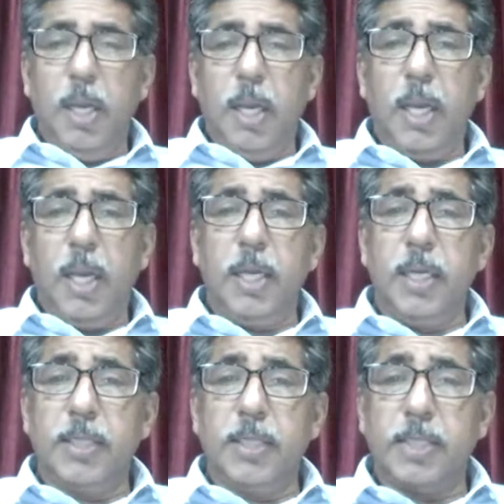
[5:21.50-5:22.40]

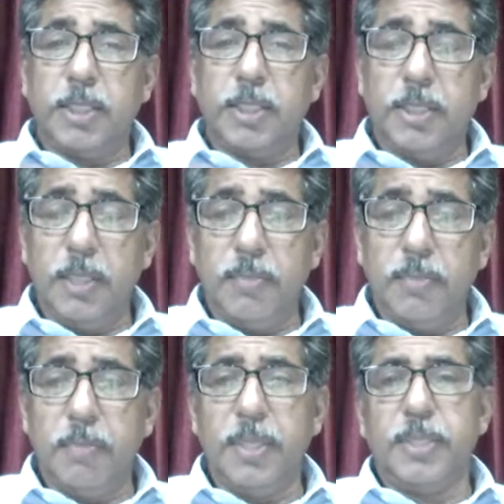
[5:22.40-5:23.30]
And such
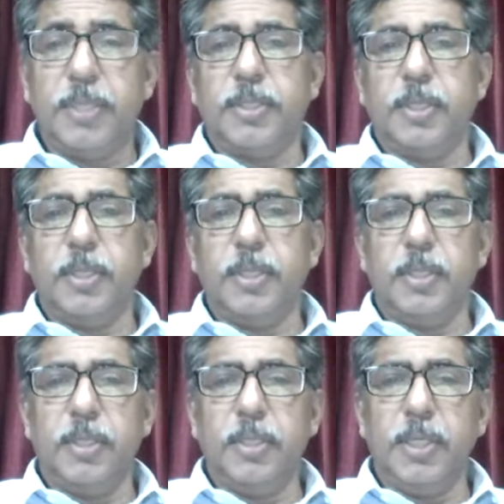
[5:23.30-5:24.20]
members,
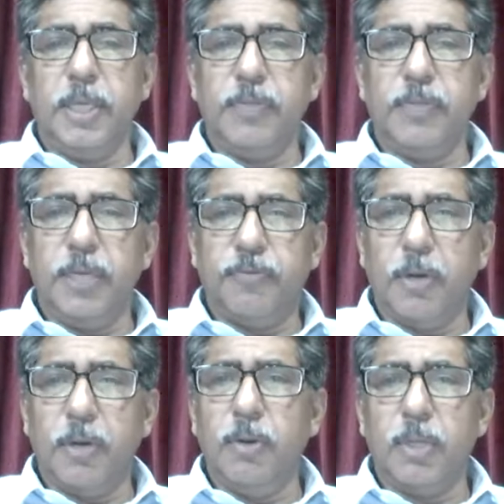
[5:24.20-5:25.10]
if they
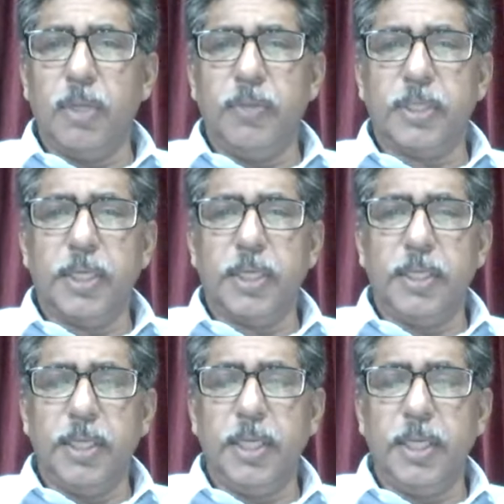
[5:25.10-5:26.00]
found with
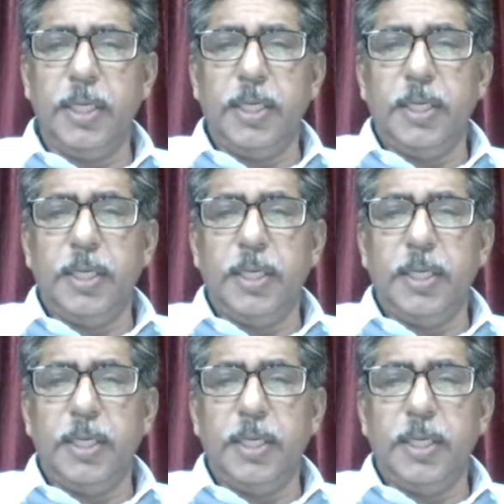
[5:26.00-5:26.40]
any